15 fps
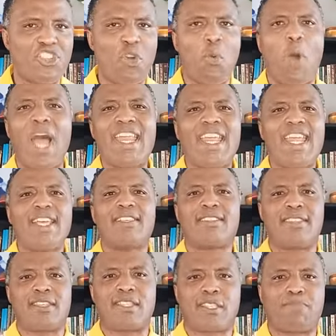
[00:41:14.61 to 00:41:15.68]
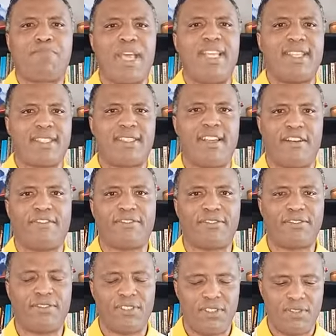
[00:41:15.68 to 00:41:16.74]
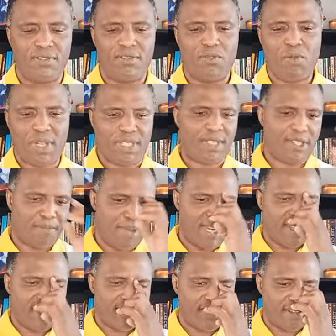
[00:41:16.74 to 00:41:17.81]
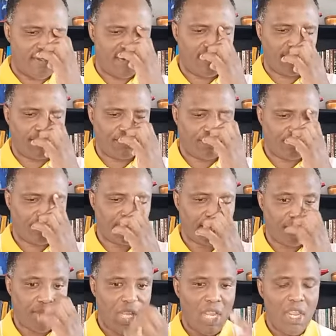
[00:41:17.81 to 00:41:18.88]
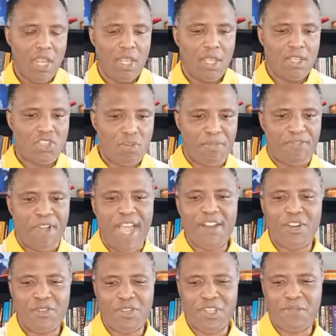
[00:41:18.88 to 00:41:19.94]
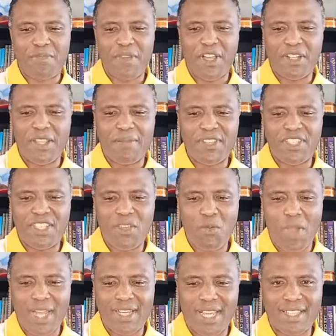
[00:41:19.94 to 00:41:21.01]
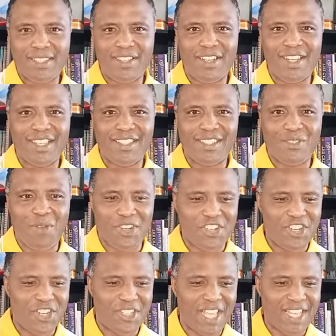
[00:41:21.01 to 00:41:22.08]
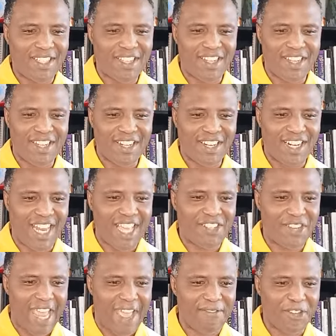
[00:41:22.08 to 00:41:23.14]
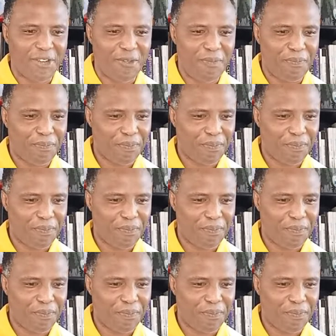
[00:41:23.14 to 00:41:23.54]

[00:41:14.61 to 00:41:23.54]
So what is the spell itself? What's the spell itself? So before I go to the spell, let me see what Arsenic's question is. Esther, glad to have you.